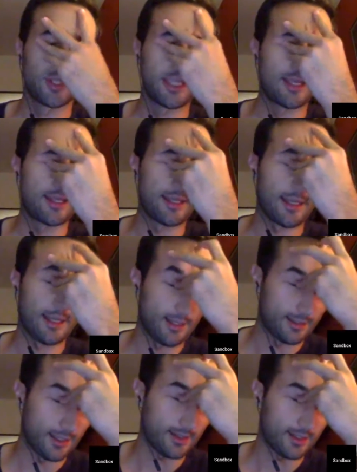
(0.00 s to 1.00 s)

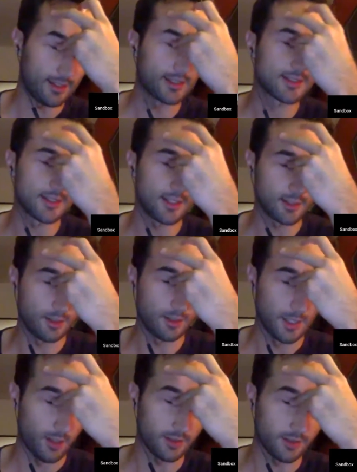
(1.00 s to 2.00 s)
I think it's not going to be
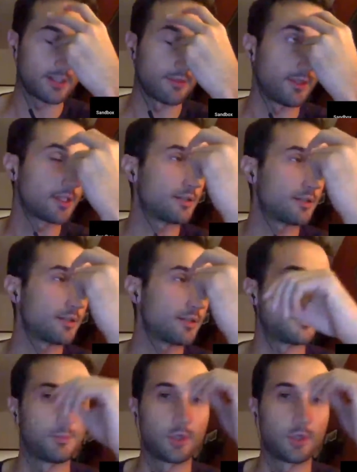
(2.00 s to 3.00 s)
August of next year. It's no
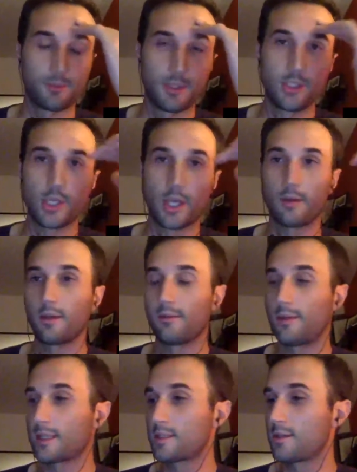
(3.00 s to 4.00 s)
more going to be January of
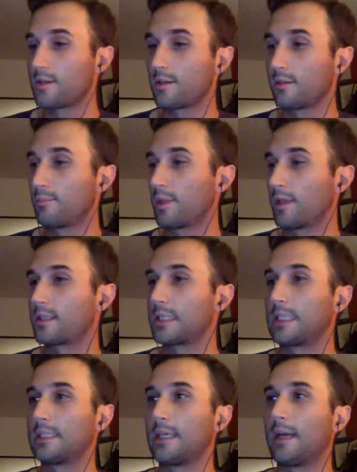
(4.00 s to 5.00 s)
next year. But
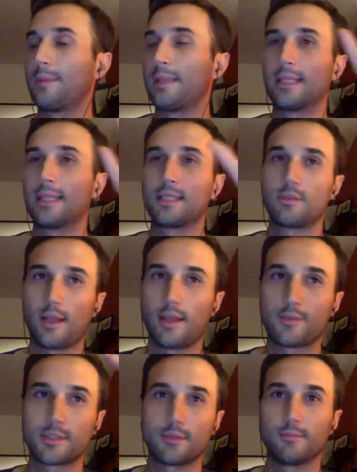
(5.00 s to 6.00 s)
I mean, at least you'll have
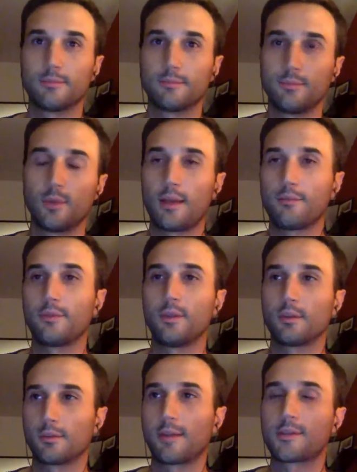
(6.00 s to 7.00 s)
some
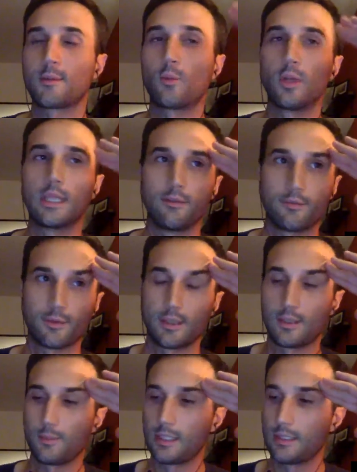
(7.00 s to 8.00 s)
relief. I
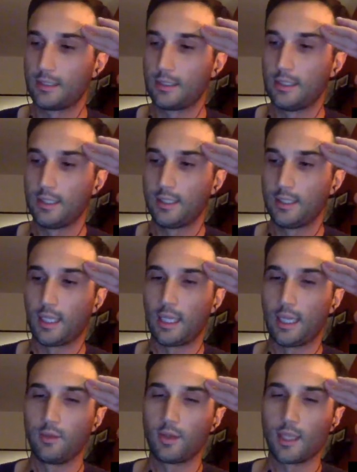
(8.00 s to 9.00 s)
mean, and
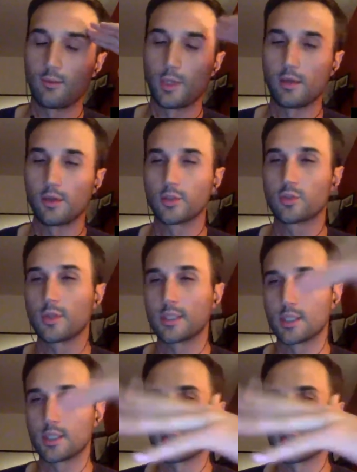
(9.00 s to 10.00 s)
we can also
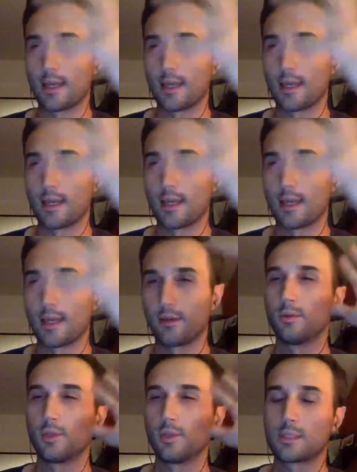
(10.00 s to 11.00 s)
transition out. I think. Well, we'll
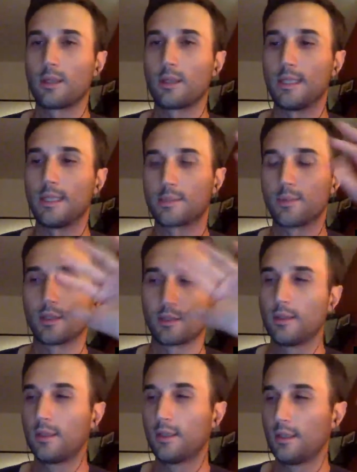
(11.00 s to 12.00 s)
see what it means, but
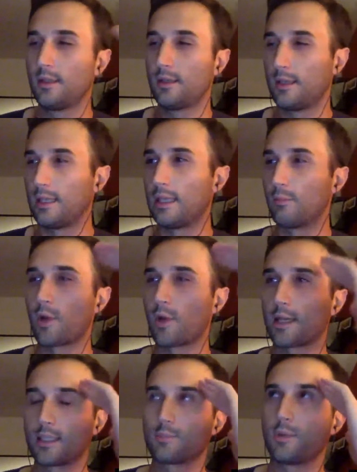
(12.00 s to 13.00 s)
in practice.